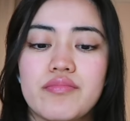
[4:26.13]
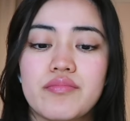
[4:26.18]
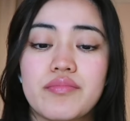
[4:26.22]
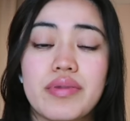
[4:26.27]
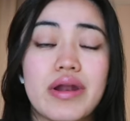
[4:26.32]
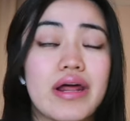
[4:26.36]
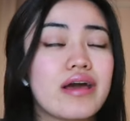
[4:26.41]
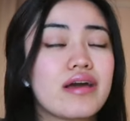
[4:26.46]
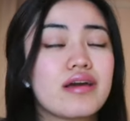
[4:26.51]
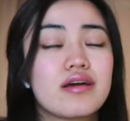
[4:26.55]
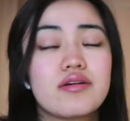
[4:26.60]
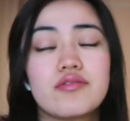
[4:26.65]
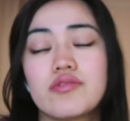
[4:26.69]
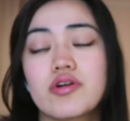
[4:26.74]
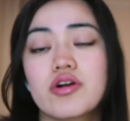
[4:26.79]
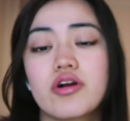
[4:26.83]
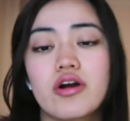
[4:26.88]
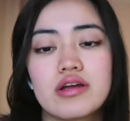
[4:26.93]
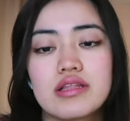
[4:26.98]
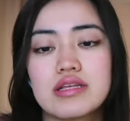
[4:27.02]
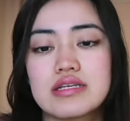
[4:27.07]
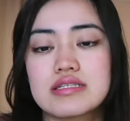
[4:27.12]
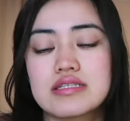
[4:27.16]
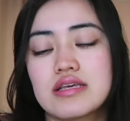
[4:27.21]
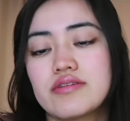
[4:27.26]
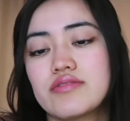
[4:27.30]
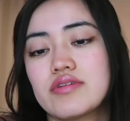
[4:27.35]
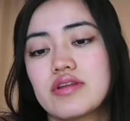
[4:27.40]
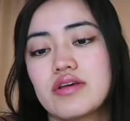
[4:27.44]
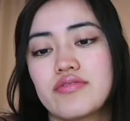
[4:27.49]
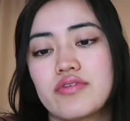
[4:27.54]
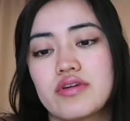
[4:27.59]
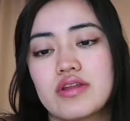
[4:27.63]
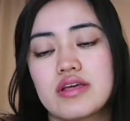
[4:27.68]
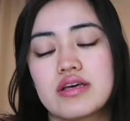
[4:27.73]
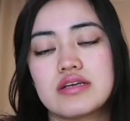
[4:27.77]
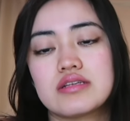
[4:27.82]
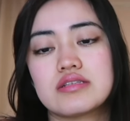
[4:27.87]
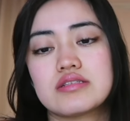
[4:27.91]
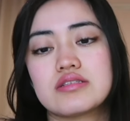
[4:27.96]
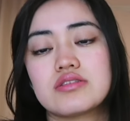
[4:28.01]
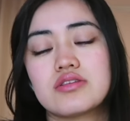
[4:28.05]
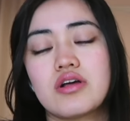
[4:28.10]
But regardless, even if it
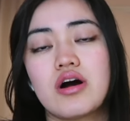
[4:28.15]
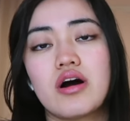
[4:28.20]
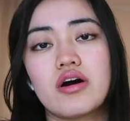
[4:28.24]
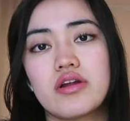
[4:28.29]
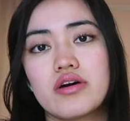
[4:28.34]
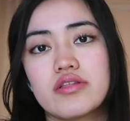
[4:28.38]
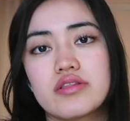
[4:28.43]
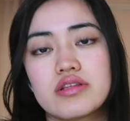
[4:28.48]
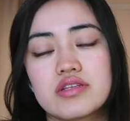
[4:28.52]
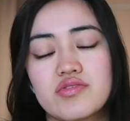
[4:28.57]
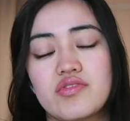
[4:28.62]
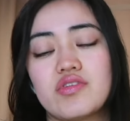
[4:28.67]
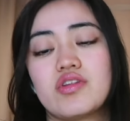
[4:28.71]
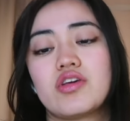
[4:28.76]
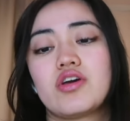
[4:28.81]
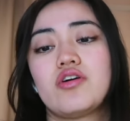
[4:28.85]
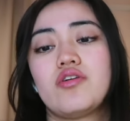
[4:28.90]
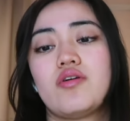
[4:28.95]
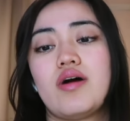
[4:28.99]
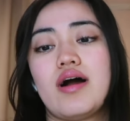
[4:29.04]
is not on this video,